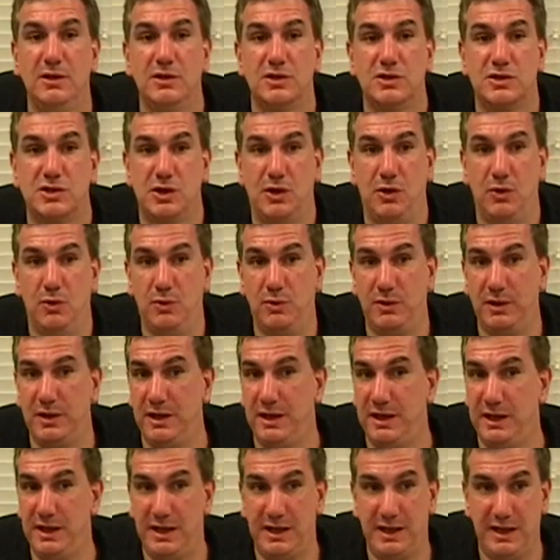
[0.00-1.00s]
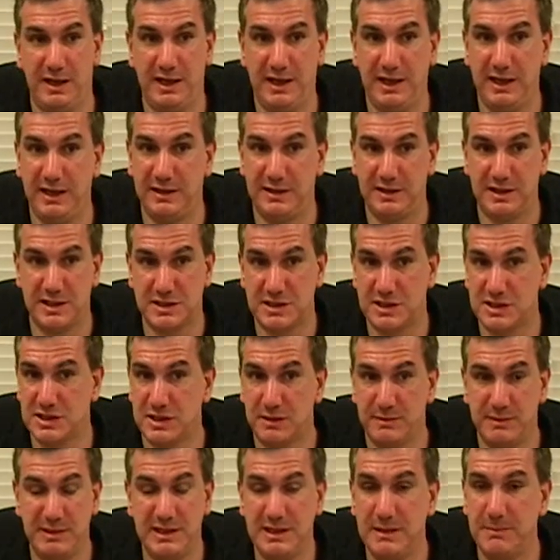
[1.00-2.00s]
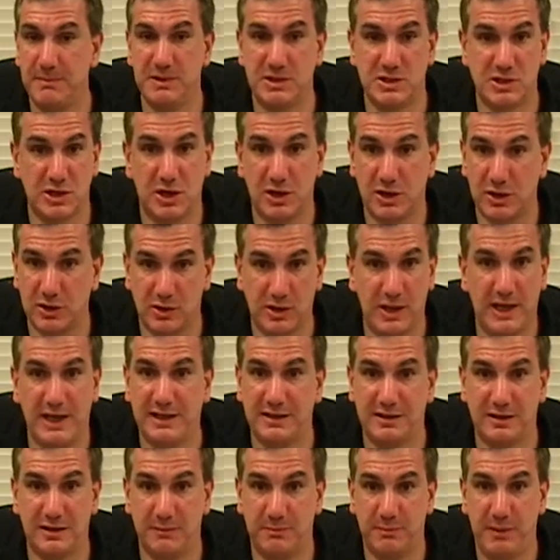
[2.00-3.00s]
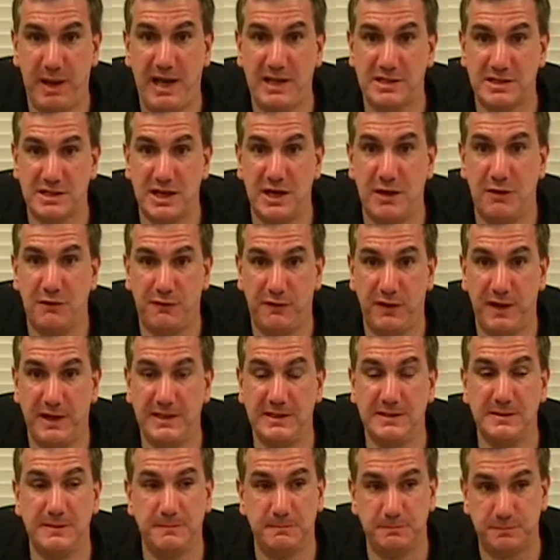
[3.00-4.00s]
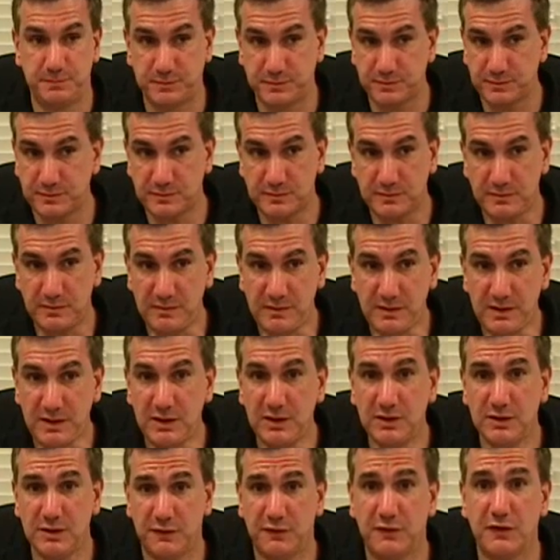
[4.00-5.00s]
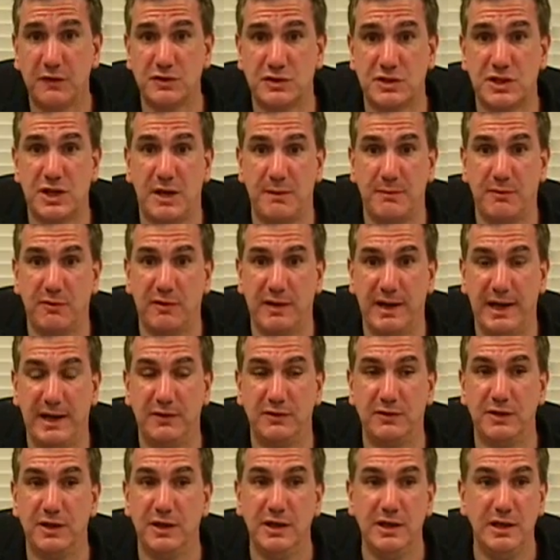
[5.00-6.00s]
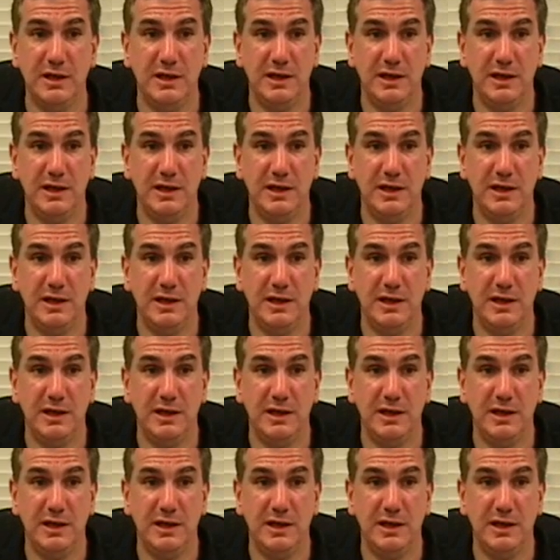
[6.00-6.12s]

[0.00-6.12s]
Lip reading: So this is going to be nip and tuck like the Pascal fight the first time around.